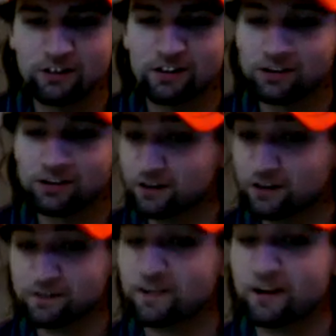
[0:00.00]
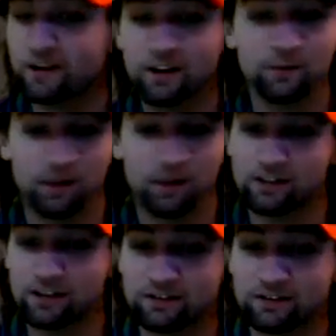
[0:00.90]
You ready for an AMI,
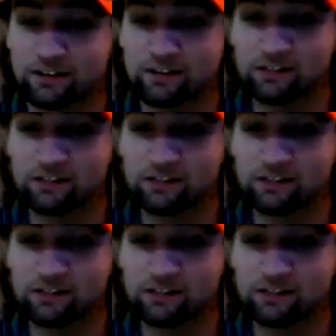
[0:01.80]
David?